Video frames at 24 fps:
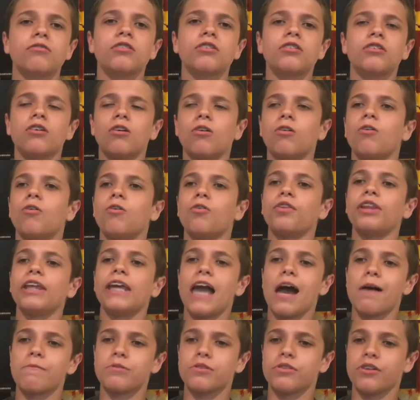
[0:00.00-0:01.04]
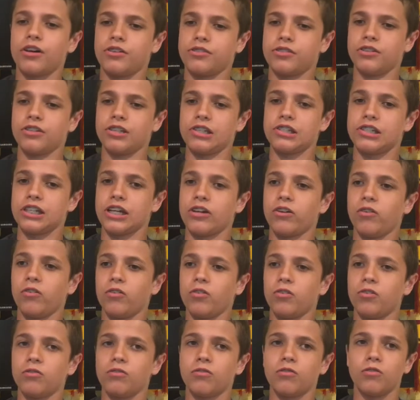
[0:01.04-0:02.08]
Only happy thoughts on this channel.
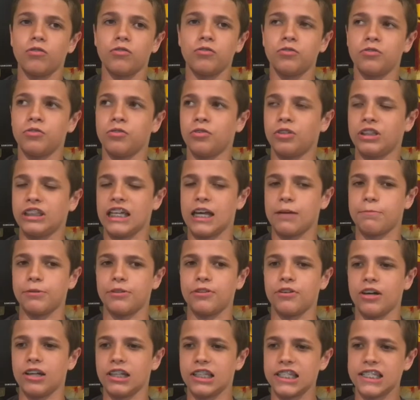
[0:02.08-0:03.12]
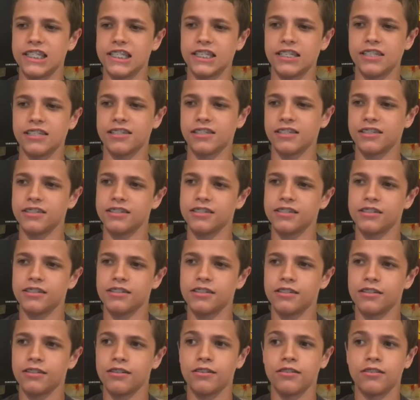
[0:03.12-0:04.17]
Only happy thoughts.
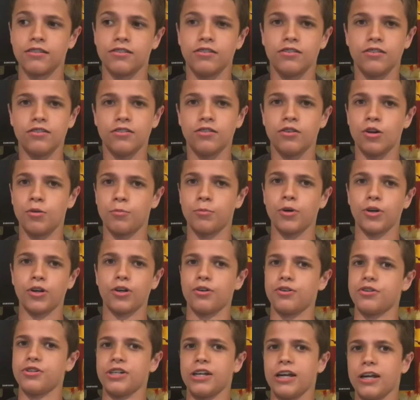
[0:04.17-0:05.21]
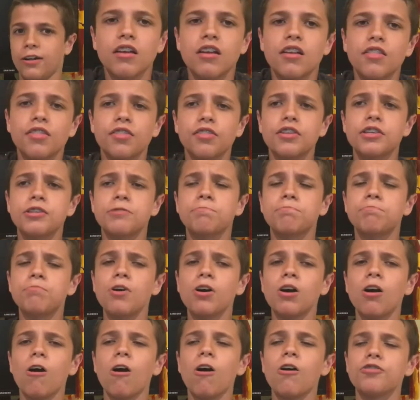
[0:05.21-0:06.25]
No more cursed child. This
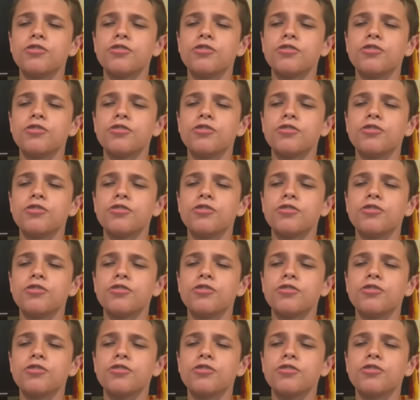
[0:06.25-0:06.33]
book also